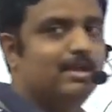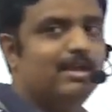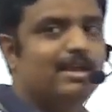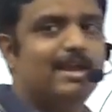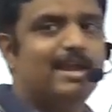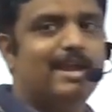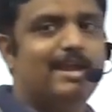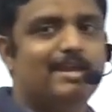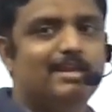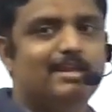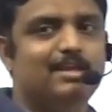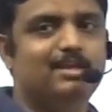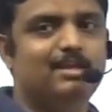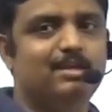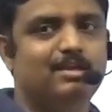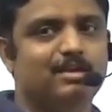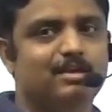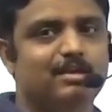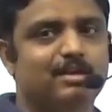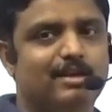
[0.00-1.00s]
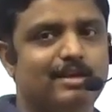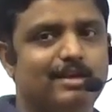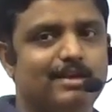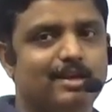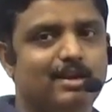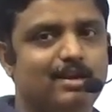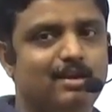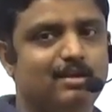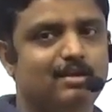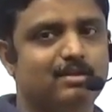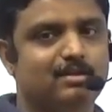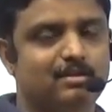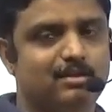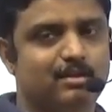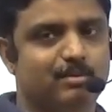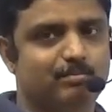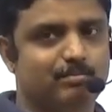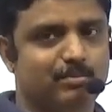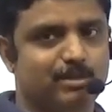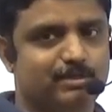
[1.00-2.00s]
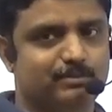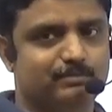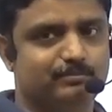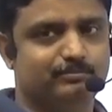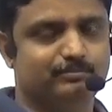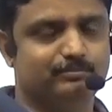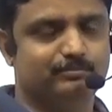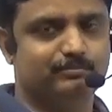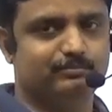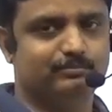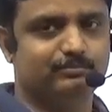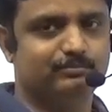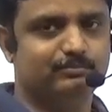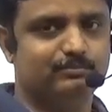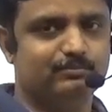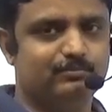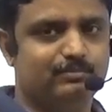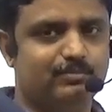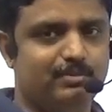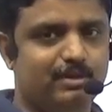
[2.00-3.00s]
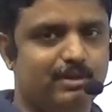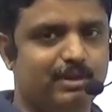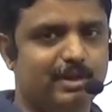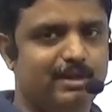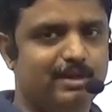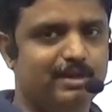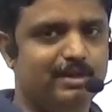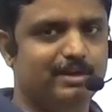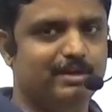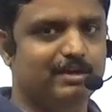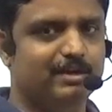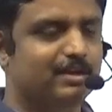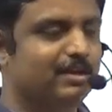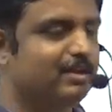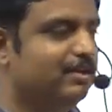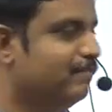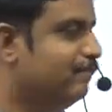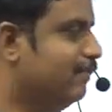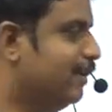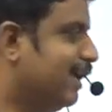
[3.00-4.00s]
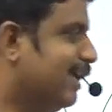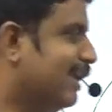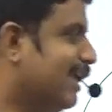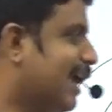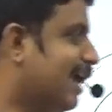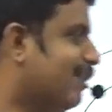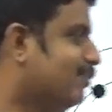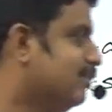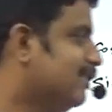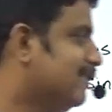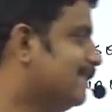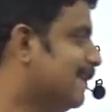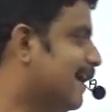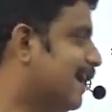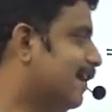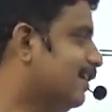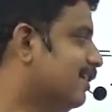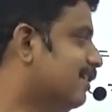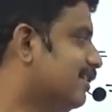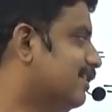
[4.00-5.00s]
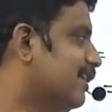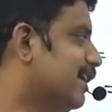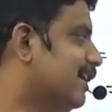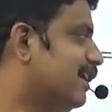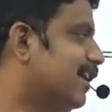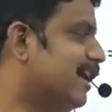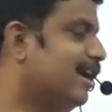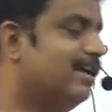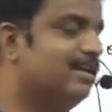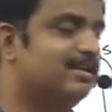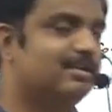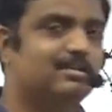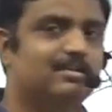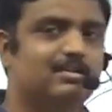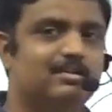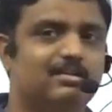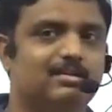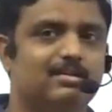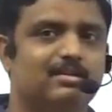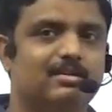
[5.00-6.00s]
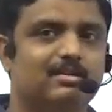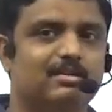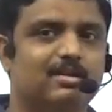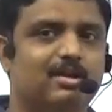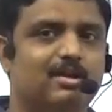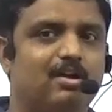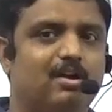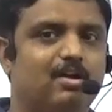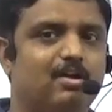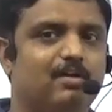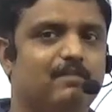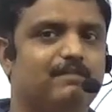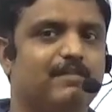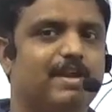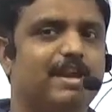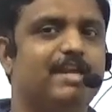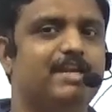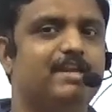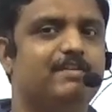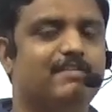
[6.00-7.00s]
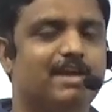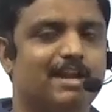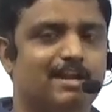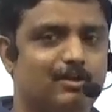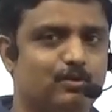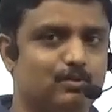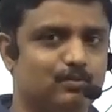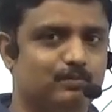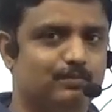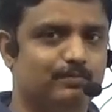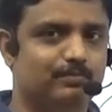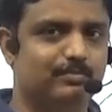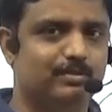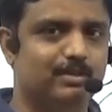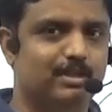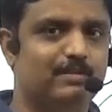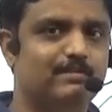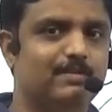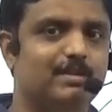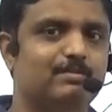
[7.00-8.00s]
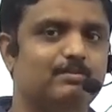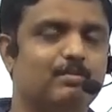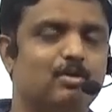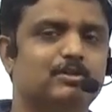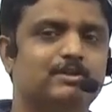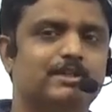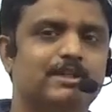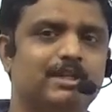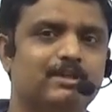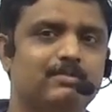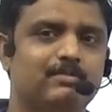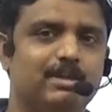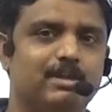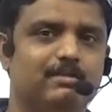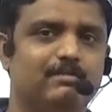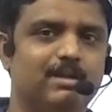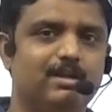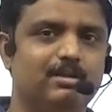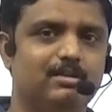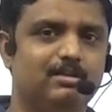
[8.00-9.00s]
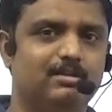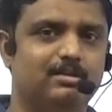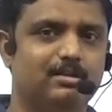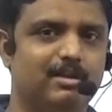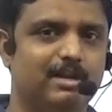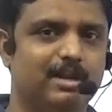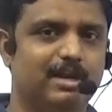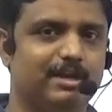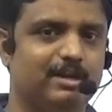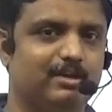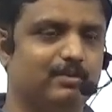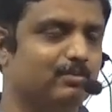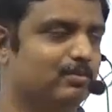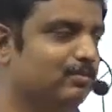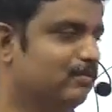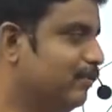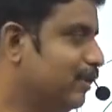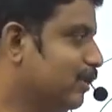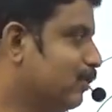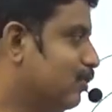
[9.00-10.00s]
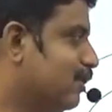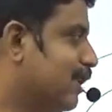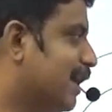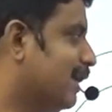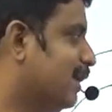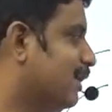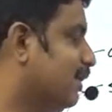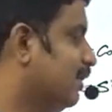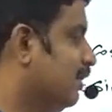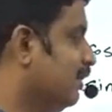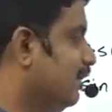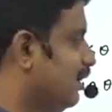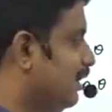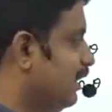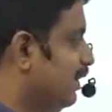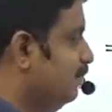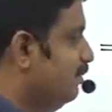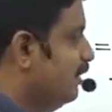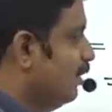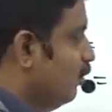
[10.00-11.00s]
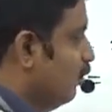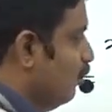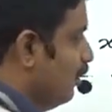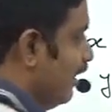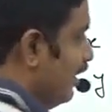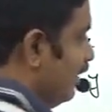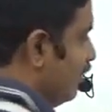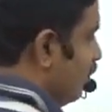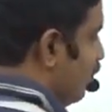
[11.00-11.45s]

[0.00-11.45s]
any real number. Getting it? We can have this angle theta of any value, even positive, even negative. We know that if the rotation